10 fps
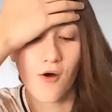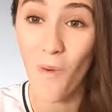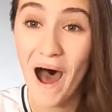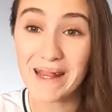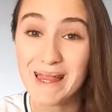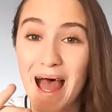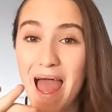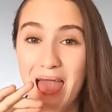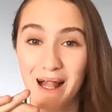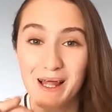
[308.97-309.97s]
What the
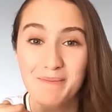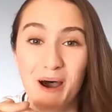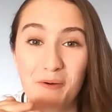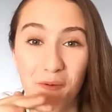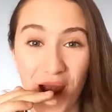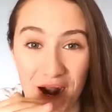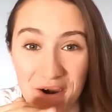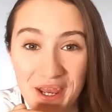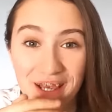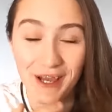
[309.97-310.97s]
hell am I
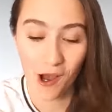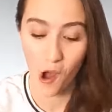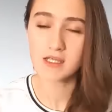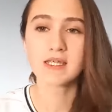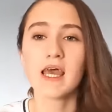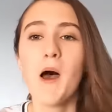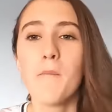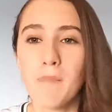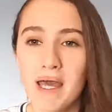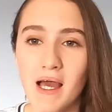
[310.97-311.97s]
wearing? Honestly,
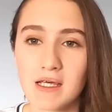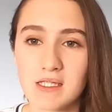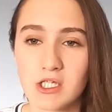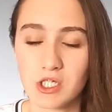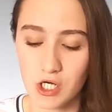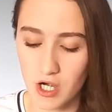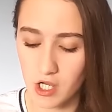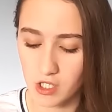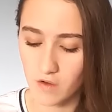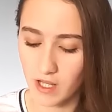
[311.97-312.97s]
my youngest sister,
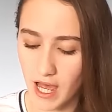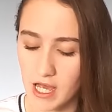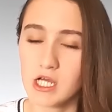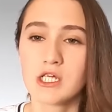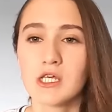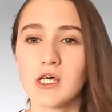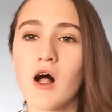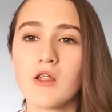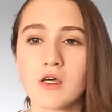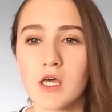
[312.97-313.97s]
Yulia, she's
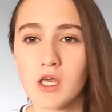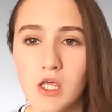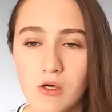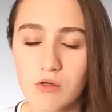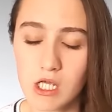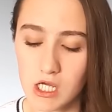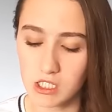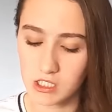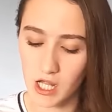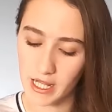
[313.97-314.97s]
all looking cute.
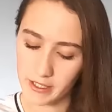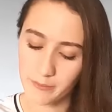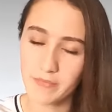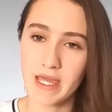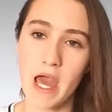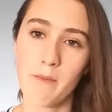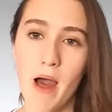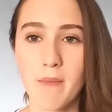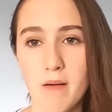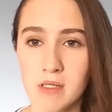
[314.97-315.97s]
She's all like, yeah,
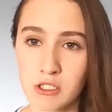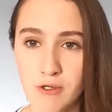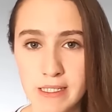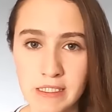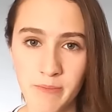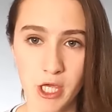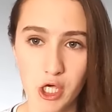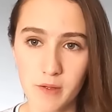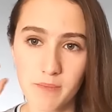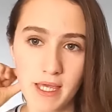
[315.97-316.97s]
my mama dressed me
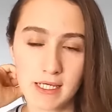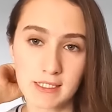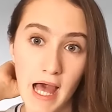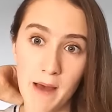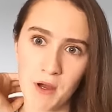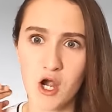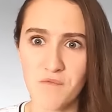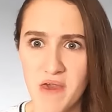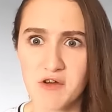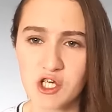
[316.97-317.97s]
good because I'm
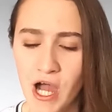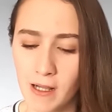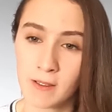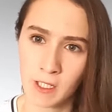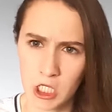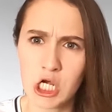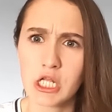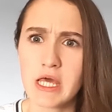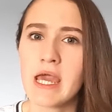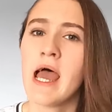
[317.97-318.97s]
her favorite child,
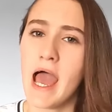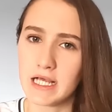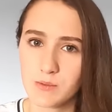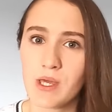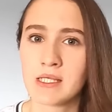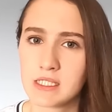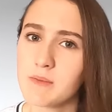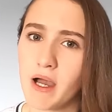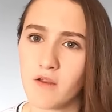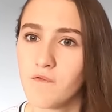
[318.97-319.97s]
clearly, as we can
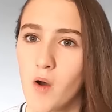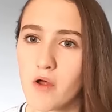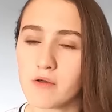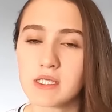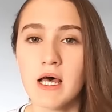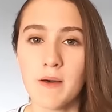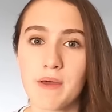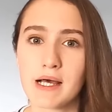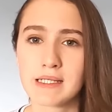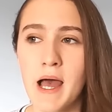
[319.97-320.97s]
see by the photos.
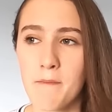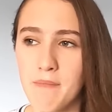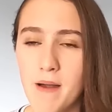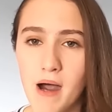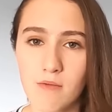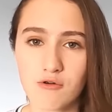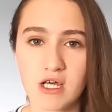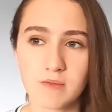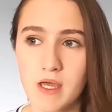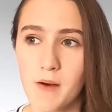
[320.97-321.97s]
Because my mom
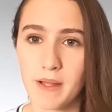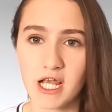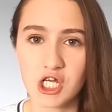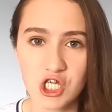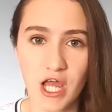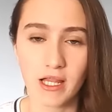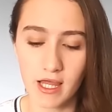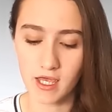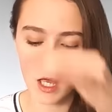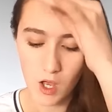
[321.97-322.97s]
dressed me up like shit.
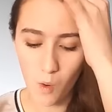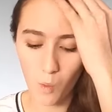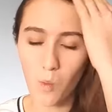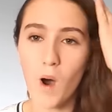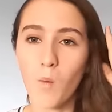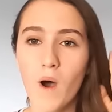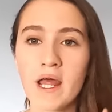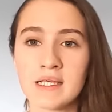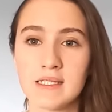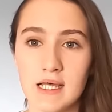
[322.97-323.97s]
Like, what
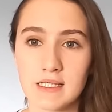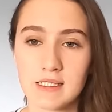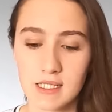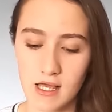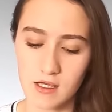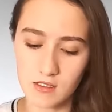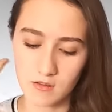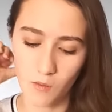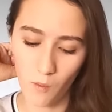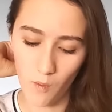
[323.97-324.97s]
is this? Like,
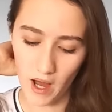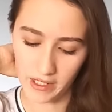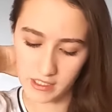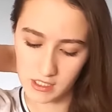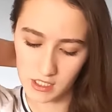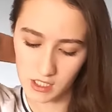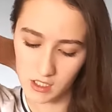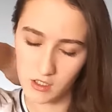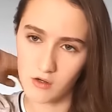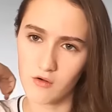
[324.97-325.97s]
what?
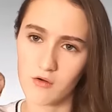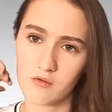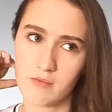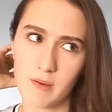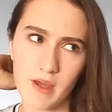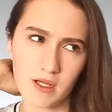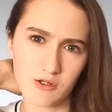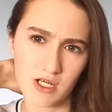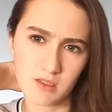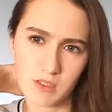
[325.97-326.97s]
Or maybe I
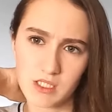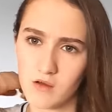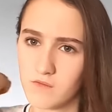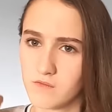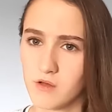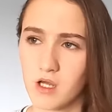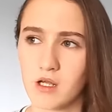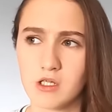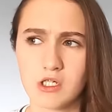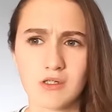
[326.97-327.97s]
dressed myself.
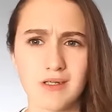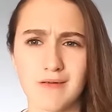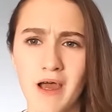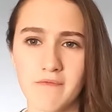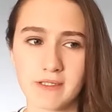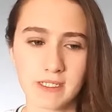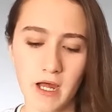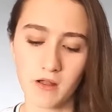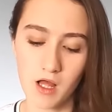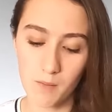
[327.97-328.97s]
I just didn't have the
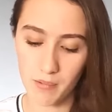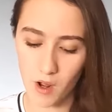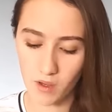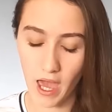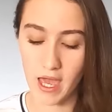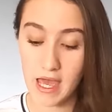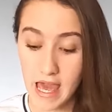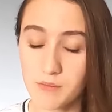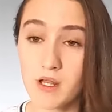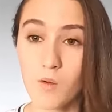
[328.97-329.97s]
style. But okay,
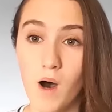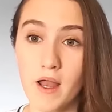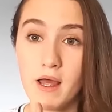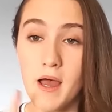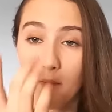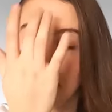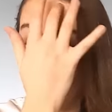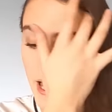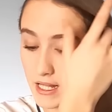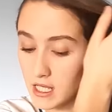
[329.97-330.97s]
the middle one,
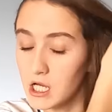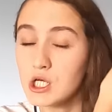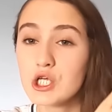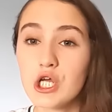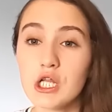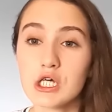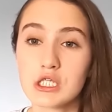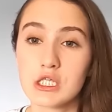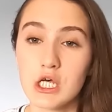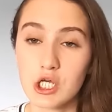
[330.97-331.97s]
Maya, like, she
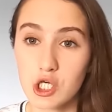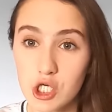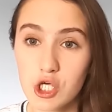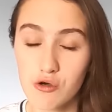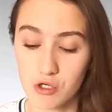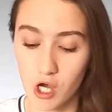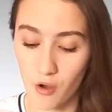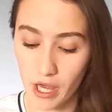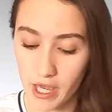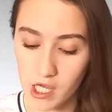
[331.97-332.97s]
looks cute,
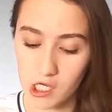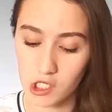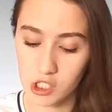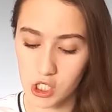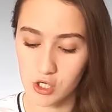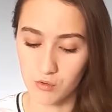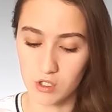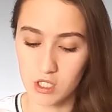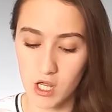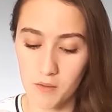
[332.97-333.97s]
okay?
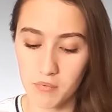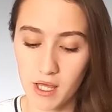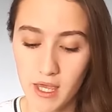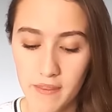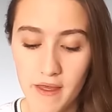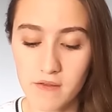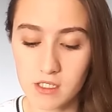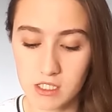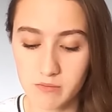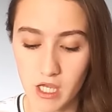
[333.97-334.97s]
Cute. Like, and then
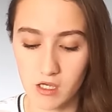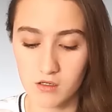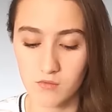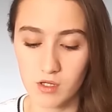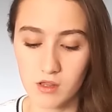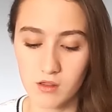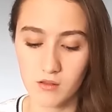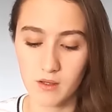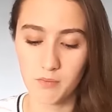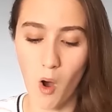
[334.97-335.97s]
there's me with
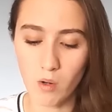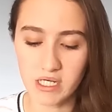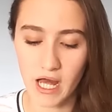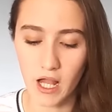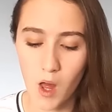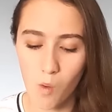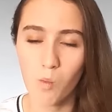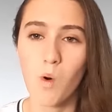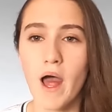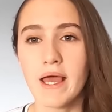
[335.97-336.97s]
the ponytail.
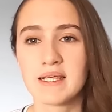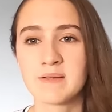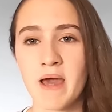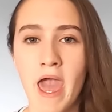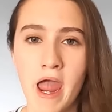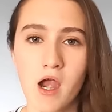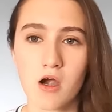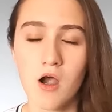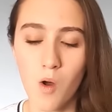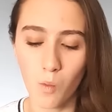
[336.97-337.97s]
What is my
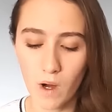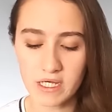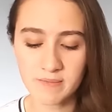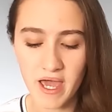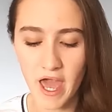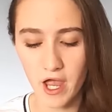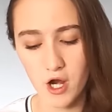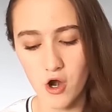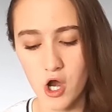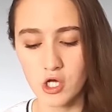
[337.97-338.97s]
hair? What is my
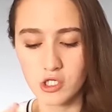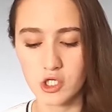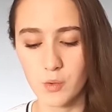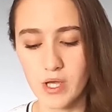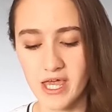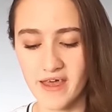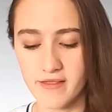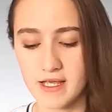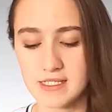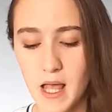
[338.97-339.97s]
hair doing
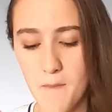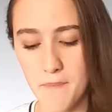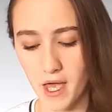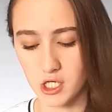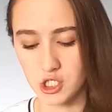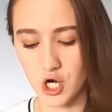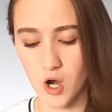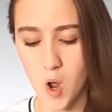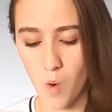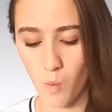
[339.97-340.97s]
in this
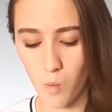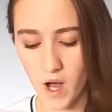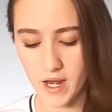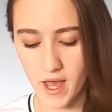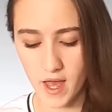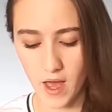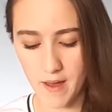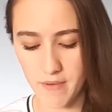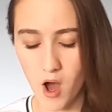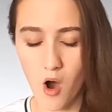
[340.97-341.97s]
picture? What
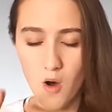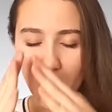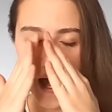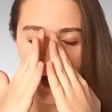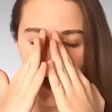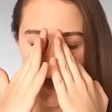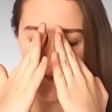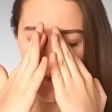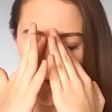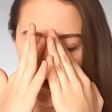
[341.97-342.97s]
am I? Oh, and I
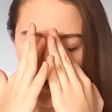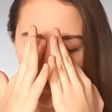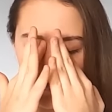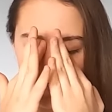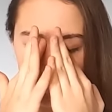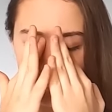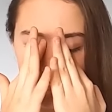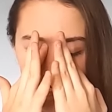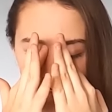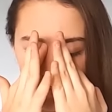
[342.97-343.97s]
am wearing
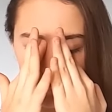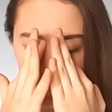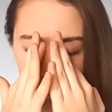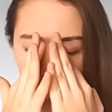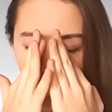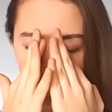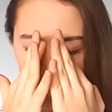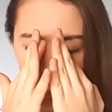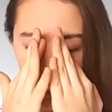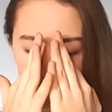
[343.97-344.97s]
sandals with
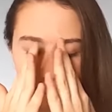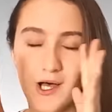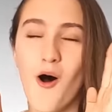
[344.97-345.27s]
socks.